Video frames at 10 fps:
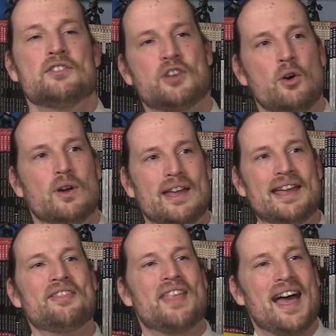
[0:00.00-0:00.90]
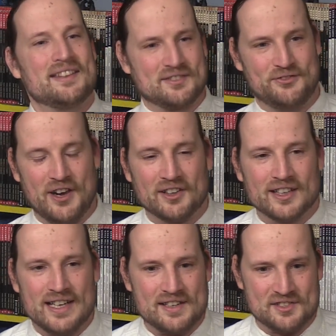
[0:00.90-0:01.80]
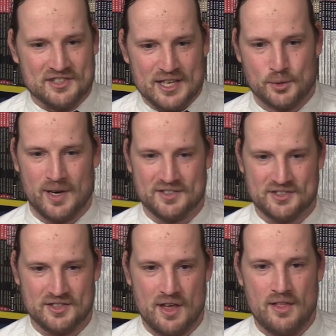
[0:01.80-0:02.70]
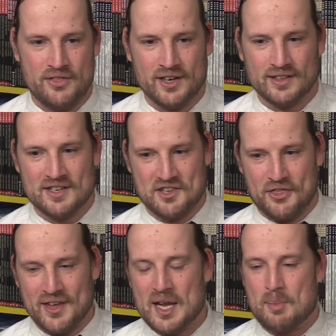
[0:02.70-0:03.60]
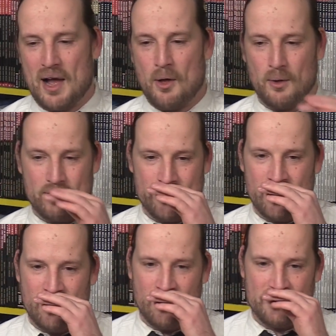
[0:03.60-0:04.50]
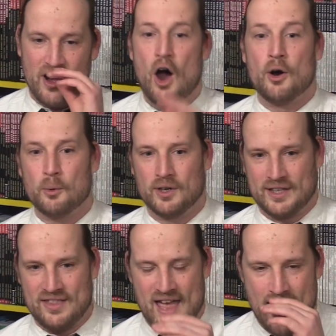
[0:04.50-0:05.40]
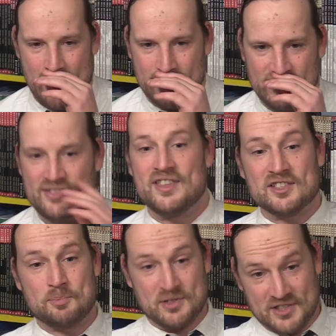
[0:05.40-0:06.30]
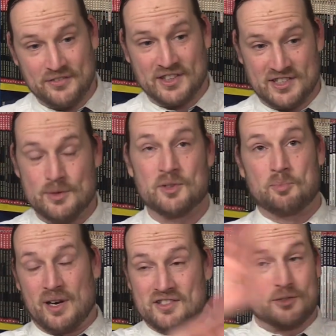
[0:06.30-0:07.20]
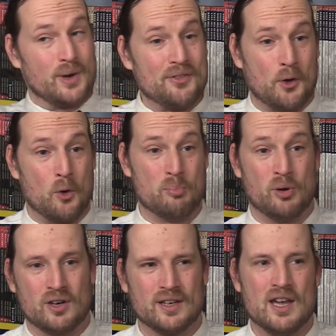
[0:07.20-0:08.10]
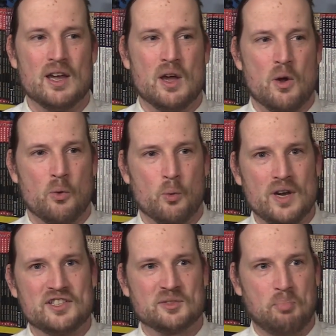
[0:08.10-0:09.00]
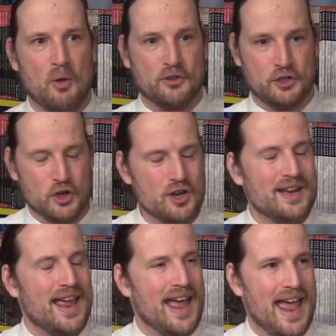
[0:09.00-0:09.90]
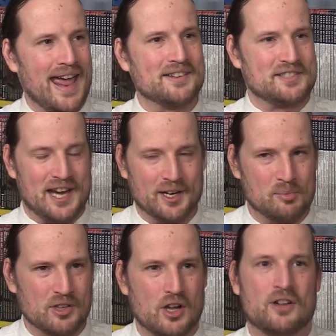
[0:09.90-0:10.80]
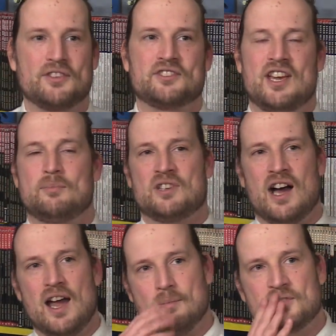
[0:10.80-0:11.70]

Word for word: So in that very sequence, there is a thing about the the artwork in that in this specific sequence, but it's throughout the whole book, which is both good and terrible all at the same time.